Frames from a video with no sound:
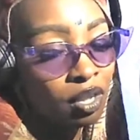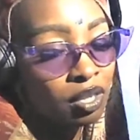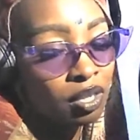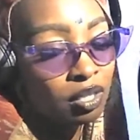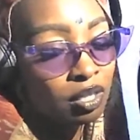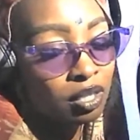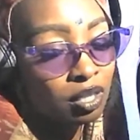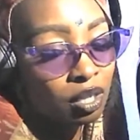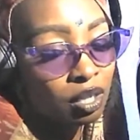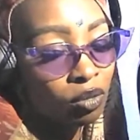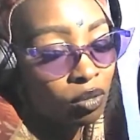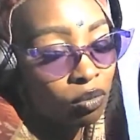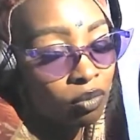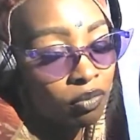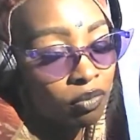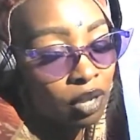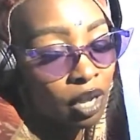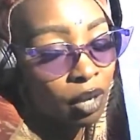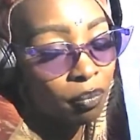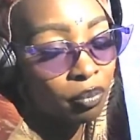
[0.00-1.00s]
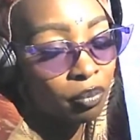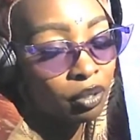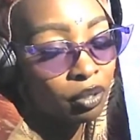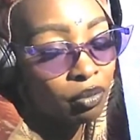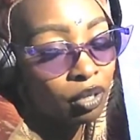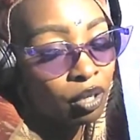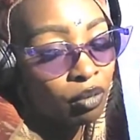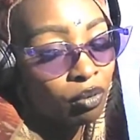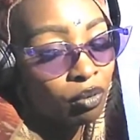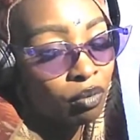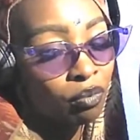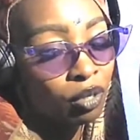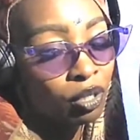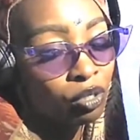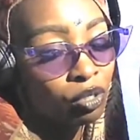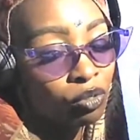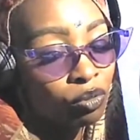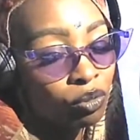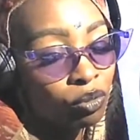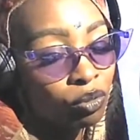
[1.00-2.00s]
So we've got Pluto in
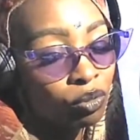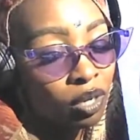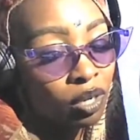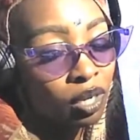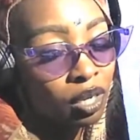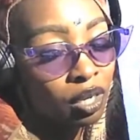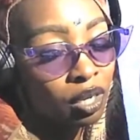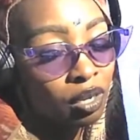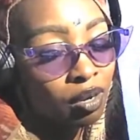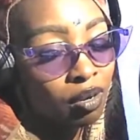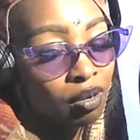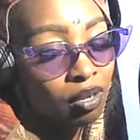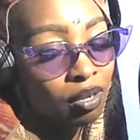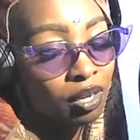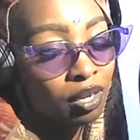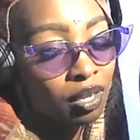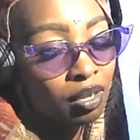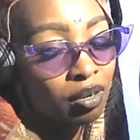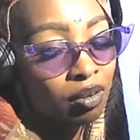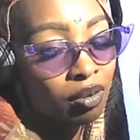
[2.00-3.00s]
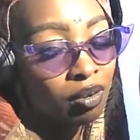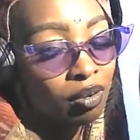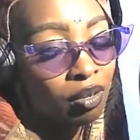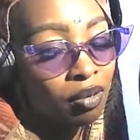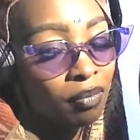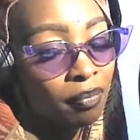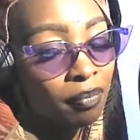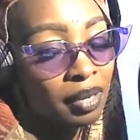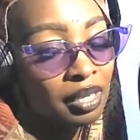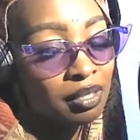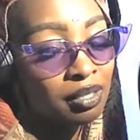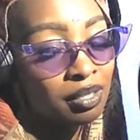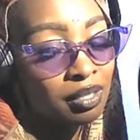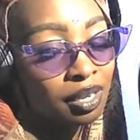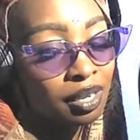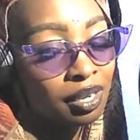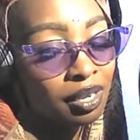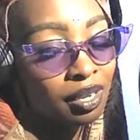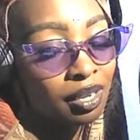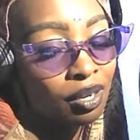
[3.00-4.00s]
retrograde, gone in on May
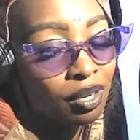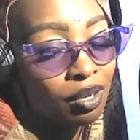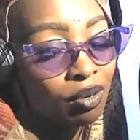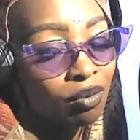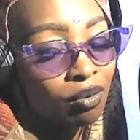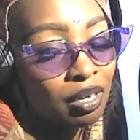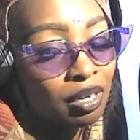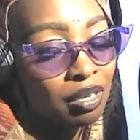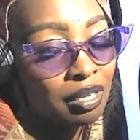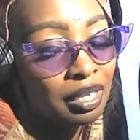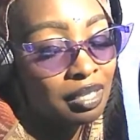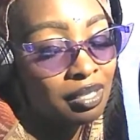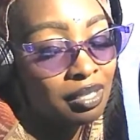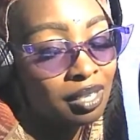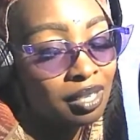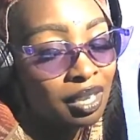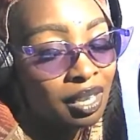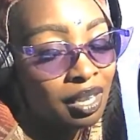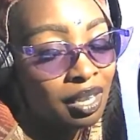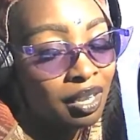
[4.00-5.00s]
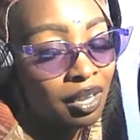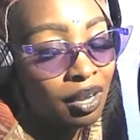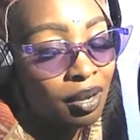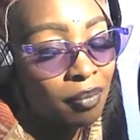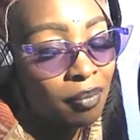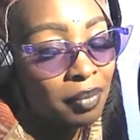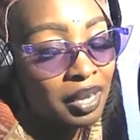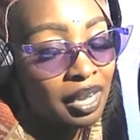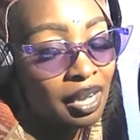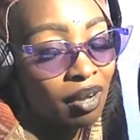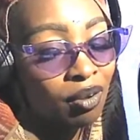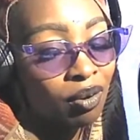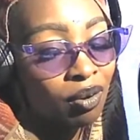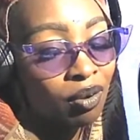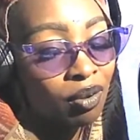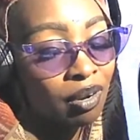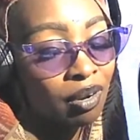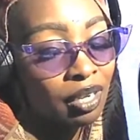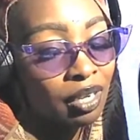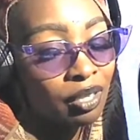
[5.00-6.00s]
2nd in Aquarius, coming out
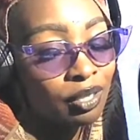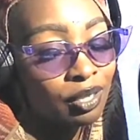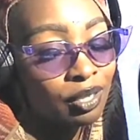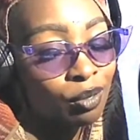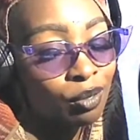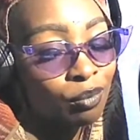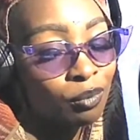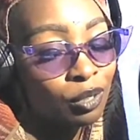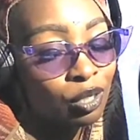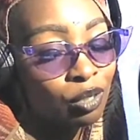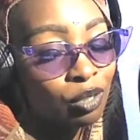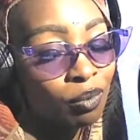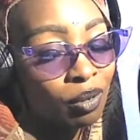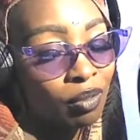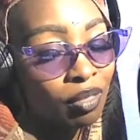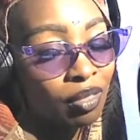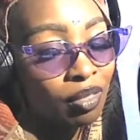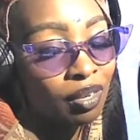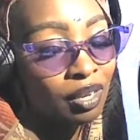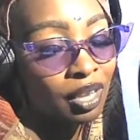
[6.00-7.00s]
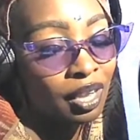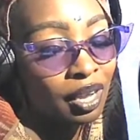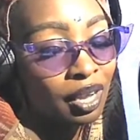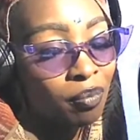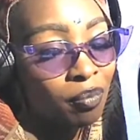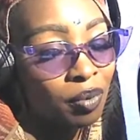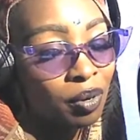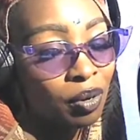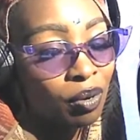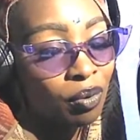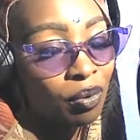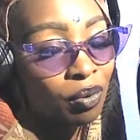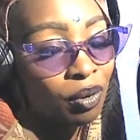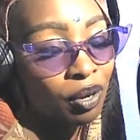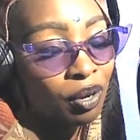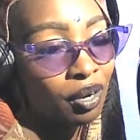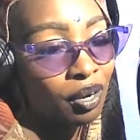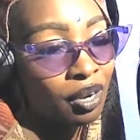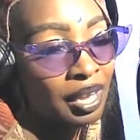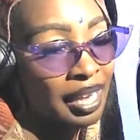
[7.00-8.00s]
on October 12th in
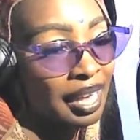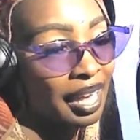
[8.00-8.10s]
Capricorn.